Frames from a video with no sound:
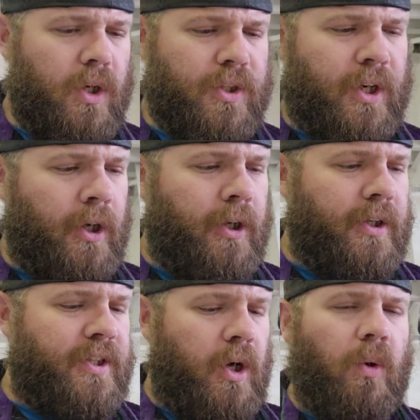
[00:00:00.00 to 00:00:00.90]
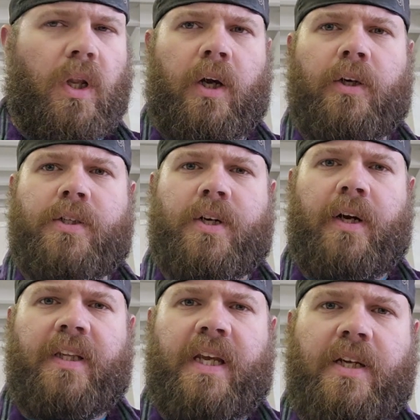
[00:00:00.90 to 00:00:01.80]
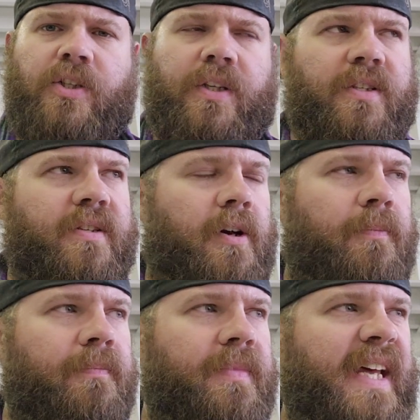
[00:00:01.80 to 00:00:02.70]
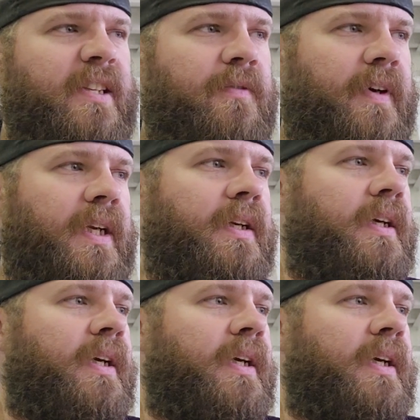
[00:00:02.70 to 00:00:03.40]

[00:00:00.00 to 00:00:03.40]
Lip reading: starter is no longer starting the engine, so that's fun.